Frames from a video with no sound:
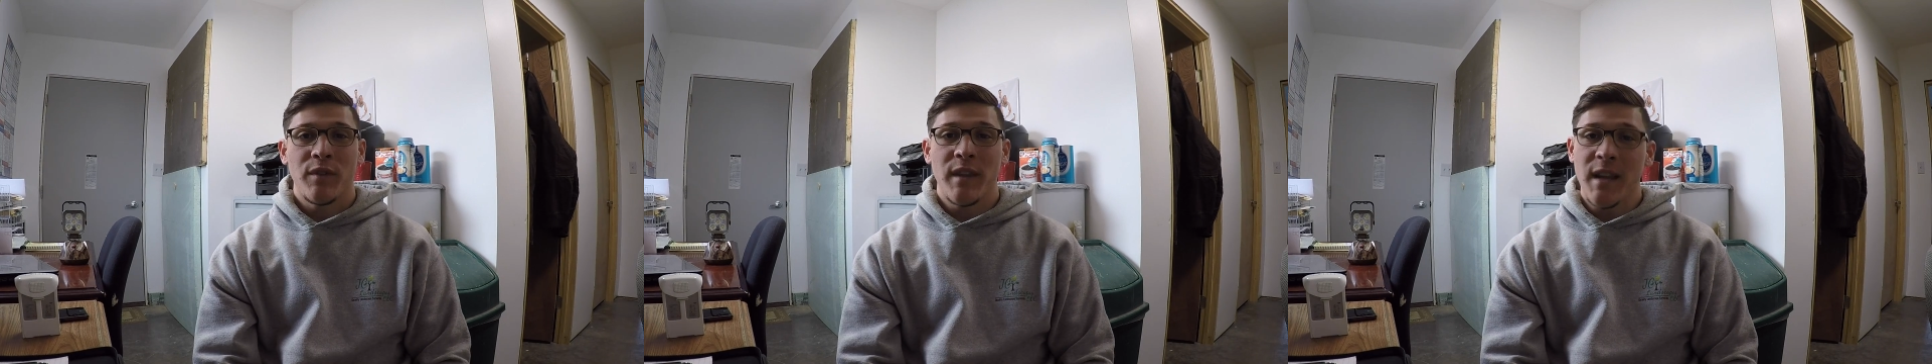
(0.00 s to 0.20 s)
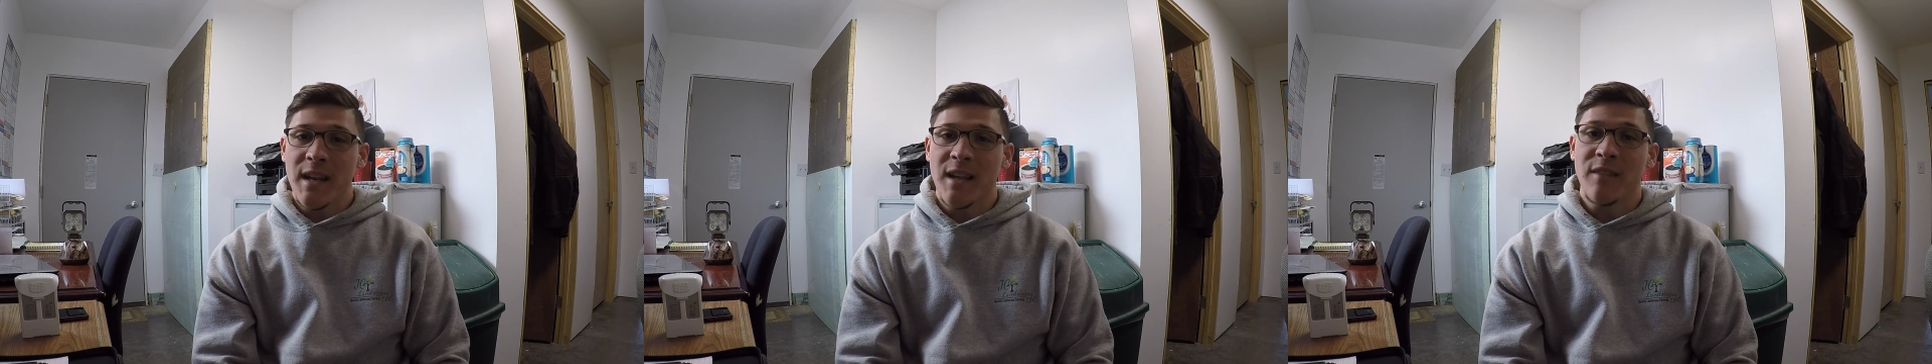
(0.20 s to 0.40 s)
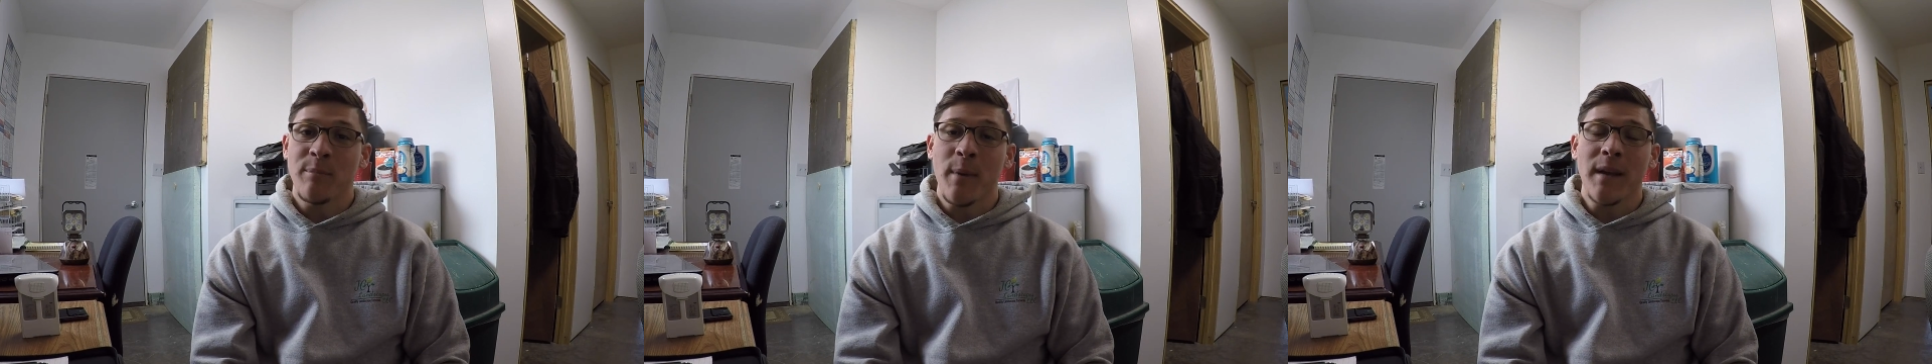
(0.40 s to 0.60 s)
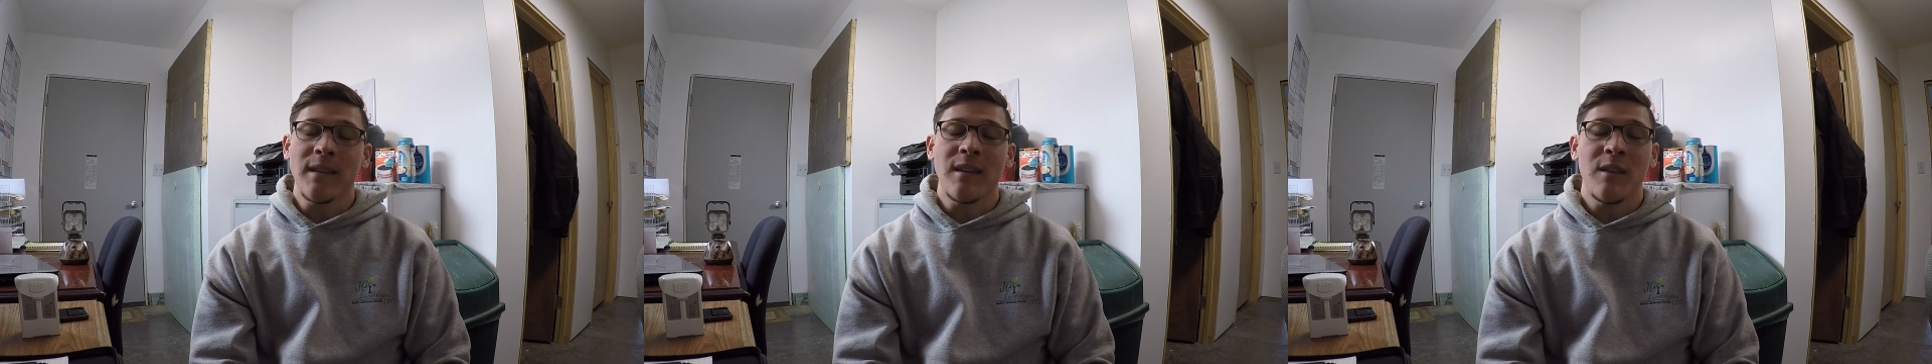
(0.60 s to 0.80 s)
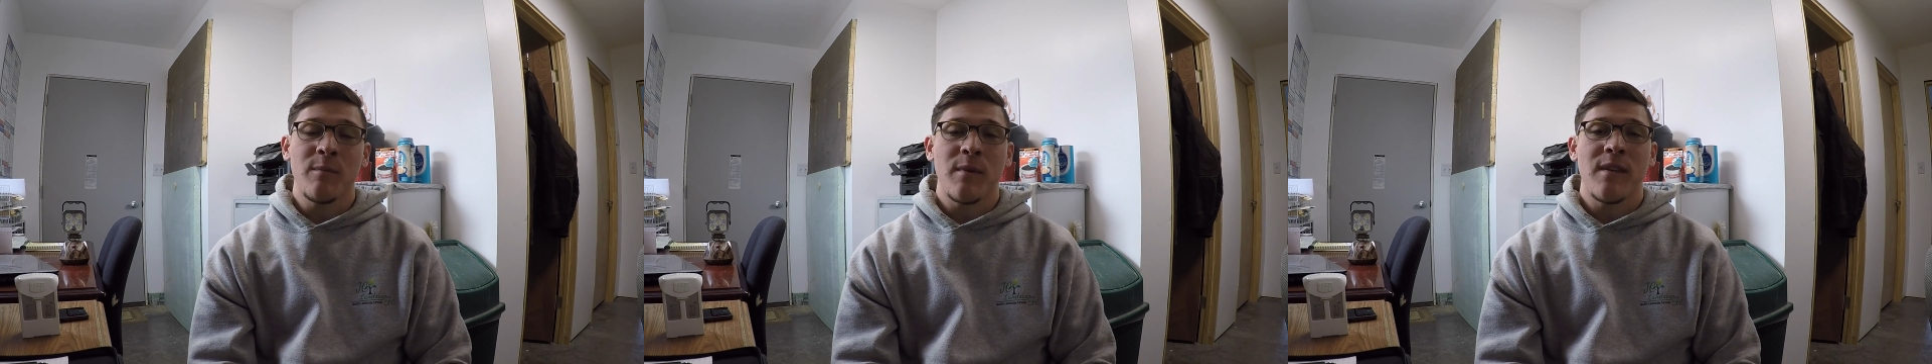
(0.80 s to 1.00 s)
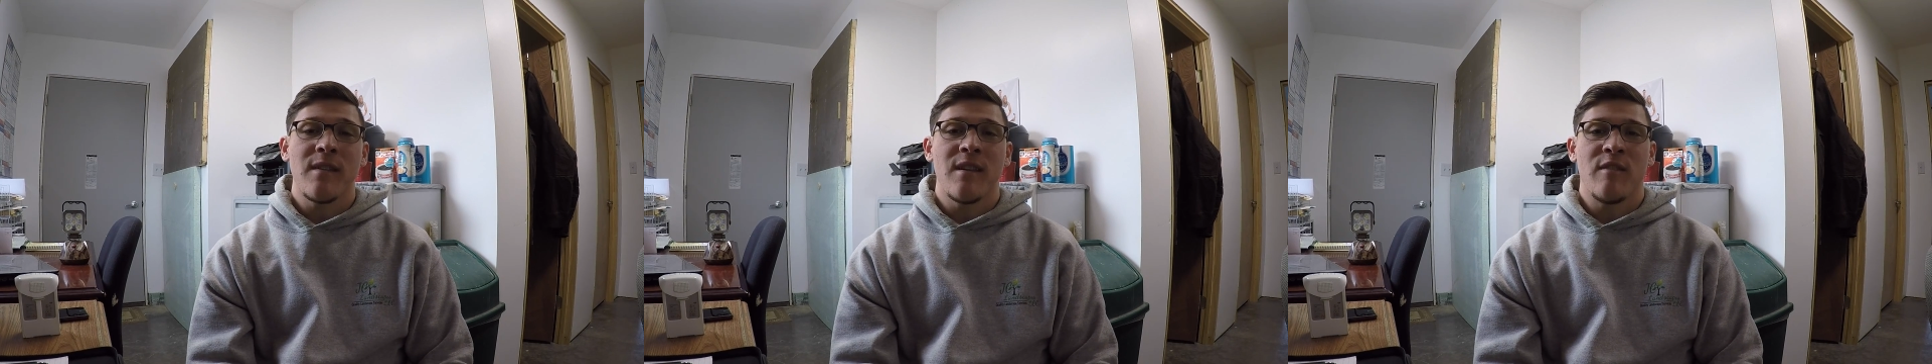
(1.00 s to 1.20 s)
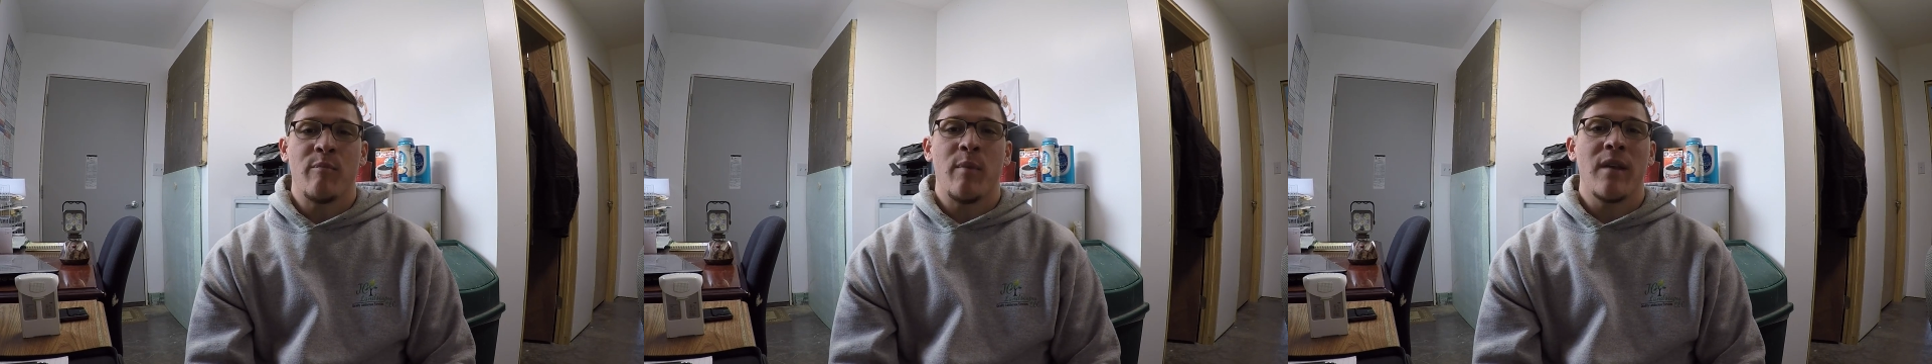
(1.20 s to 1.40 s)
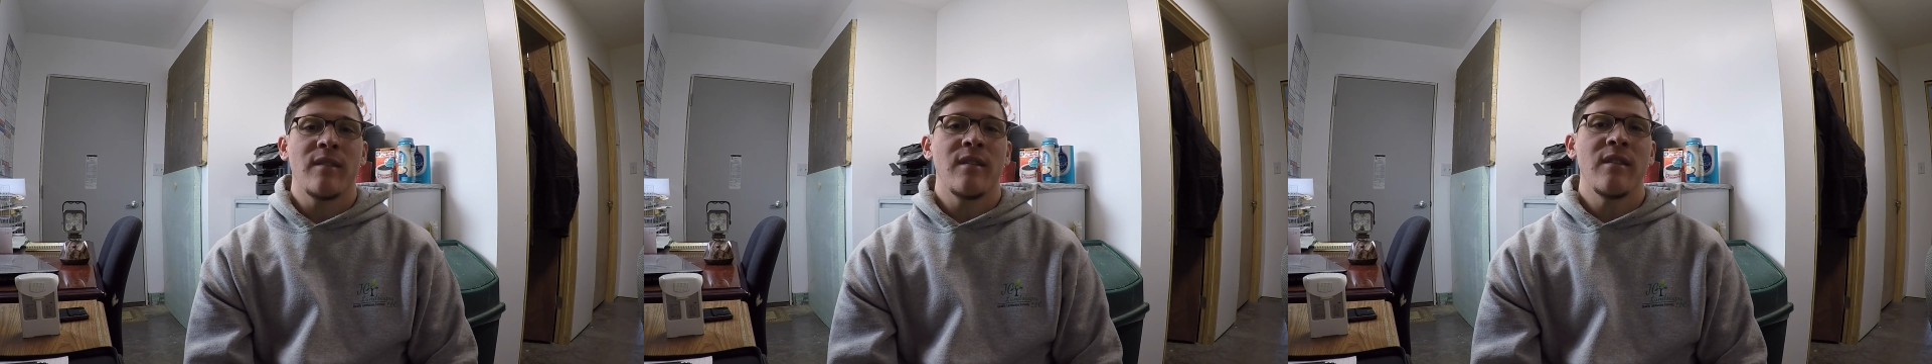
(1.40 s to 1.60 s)
Didn't expect it to be this
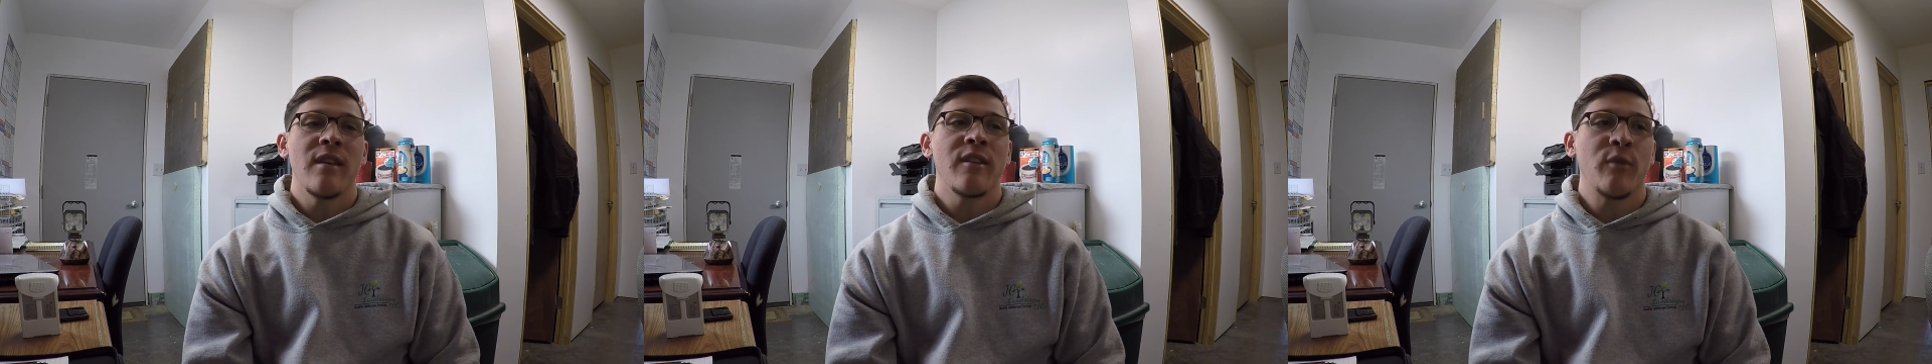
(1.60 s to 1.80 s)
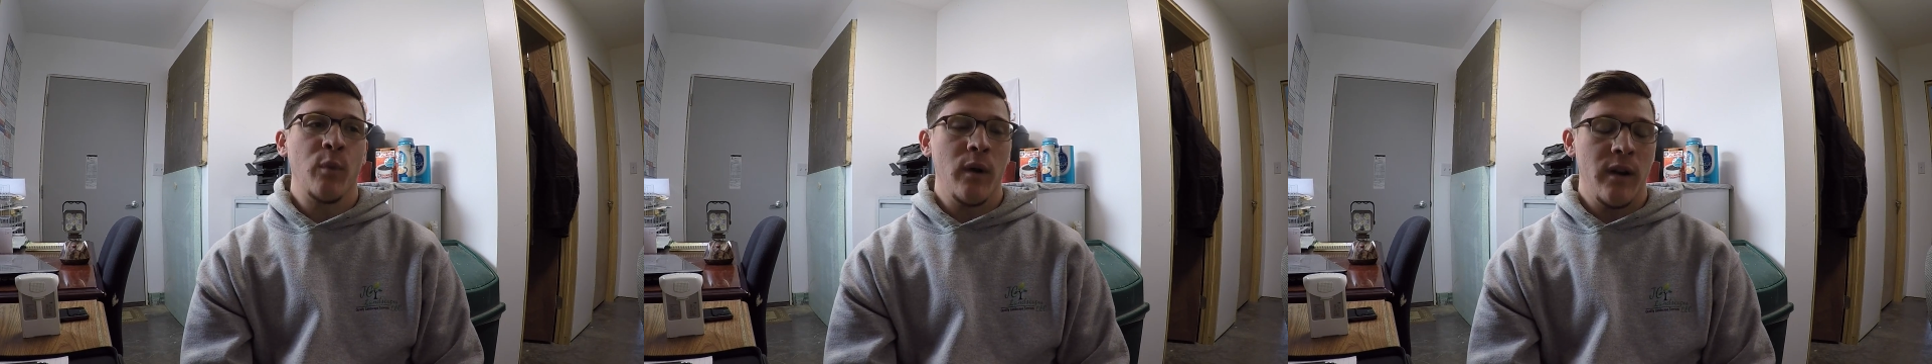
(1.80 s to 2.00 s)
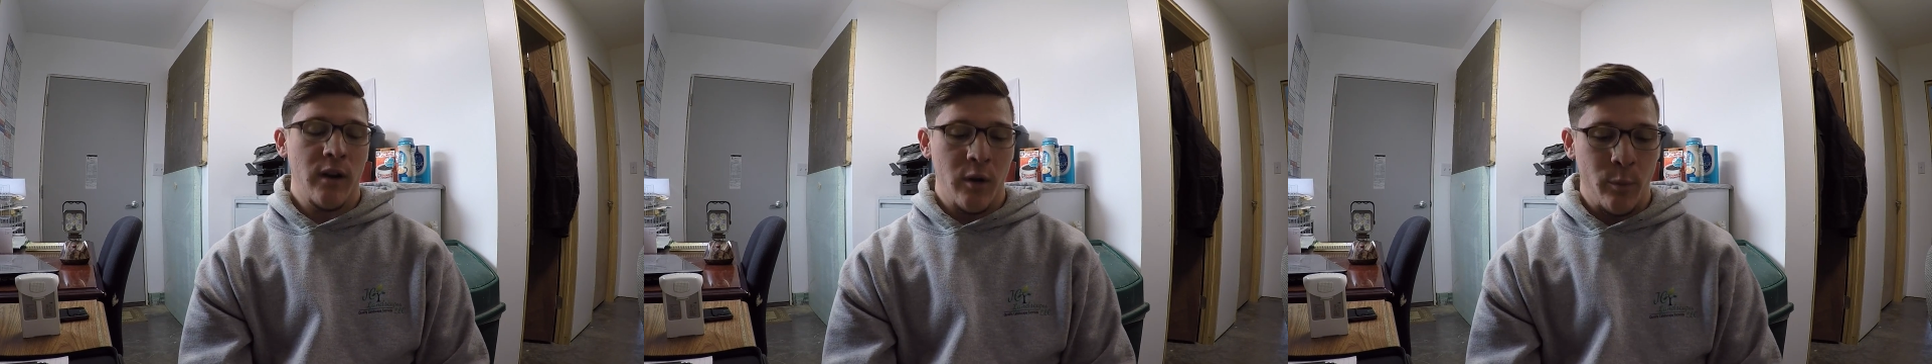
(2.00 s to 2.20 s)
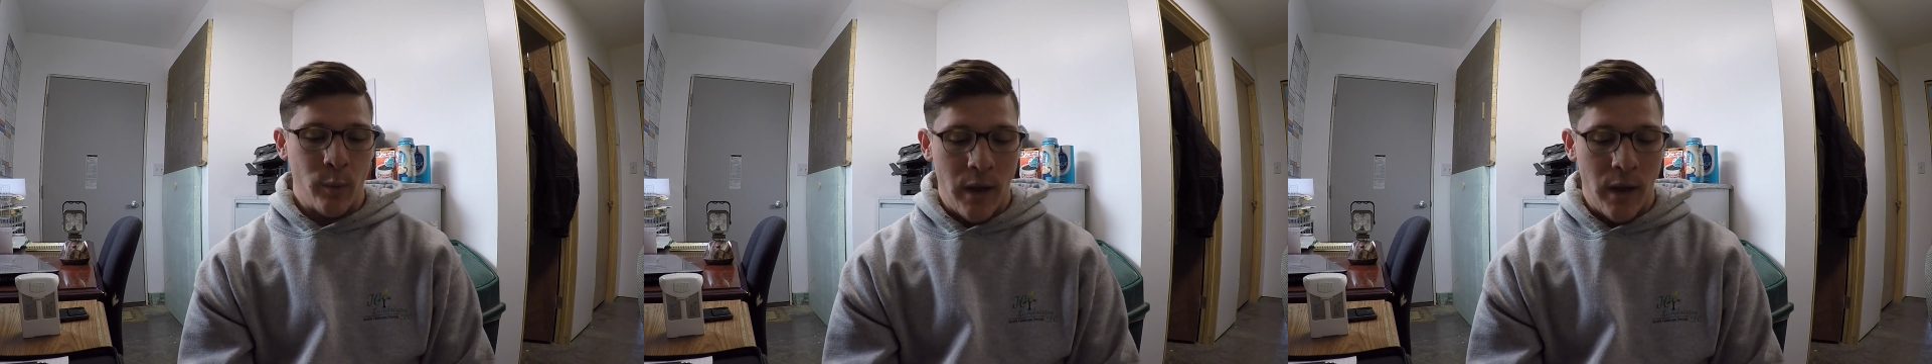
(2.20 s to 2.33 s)
busy this winter,